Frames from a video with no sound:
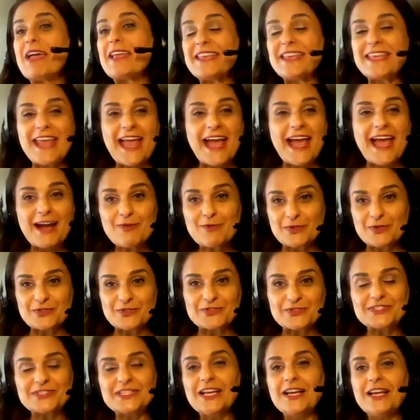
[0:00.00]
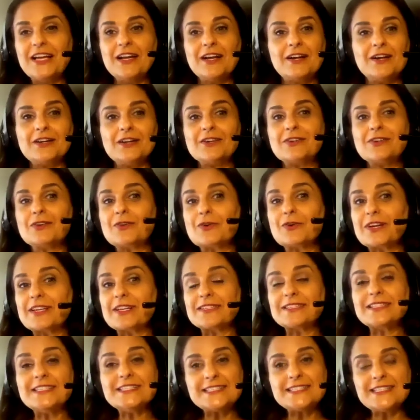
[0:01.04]
many hours
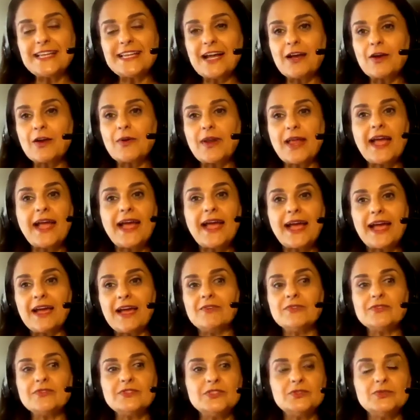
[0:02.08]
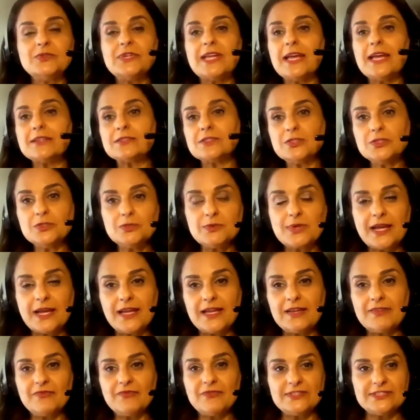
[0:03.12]
or at least an hour and a half to get to
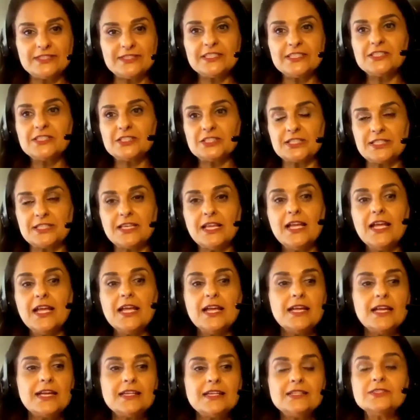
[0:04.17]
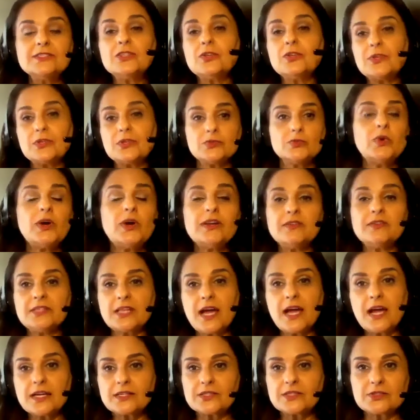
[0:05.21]
a physician. And so there's
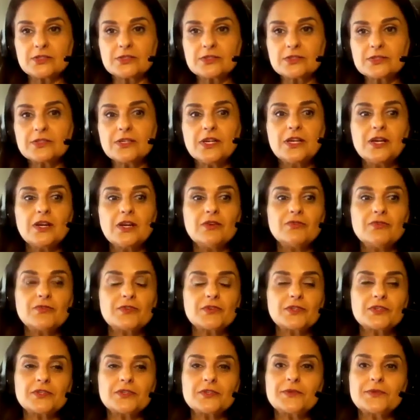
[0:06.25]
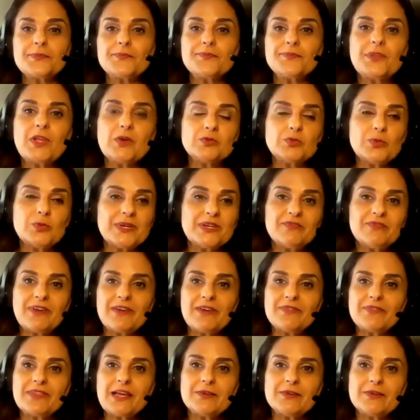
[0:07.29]
one doctor for
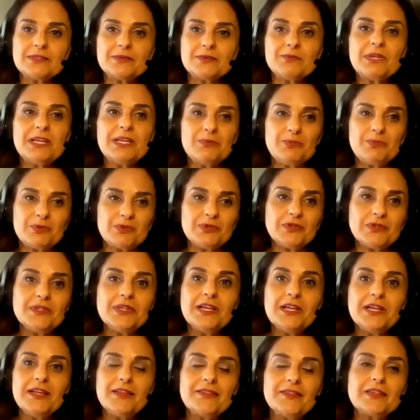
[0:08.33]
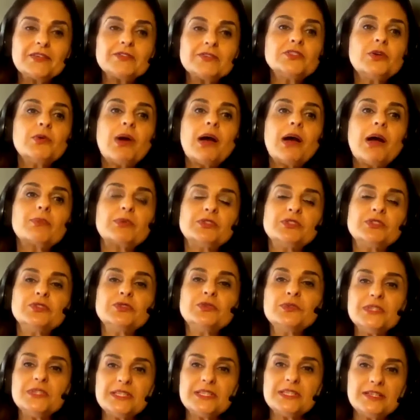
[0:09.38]
25,000 people. There's no
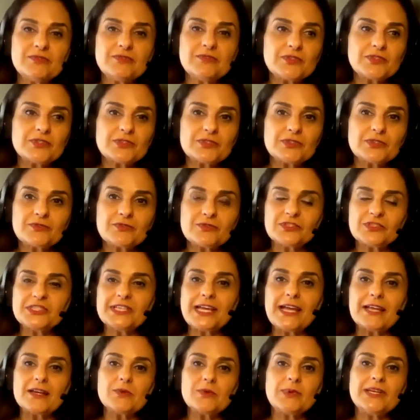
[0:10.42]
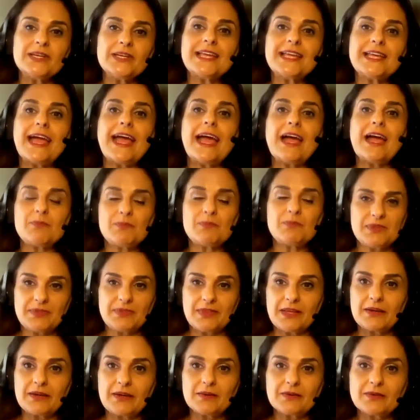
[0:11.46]
opportunity for shadowing to
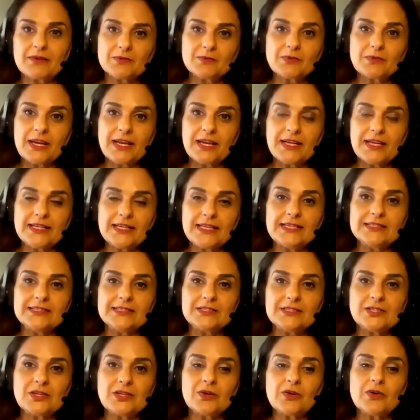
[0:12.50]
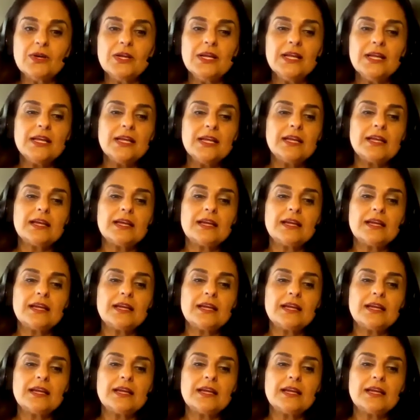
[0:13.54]
happen there, right? And so,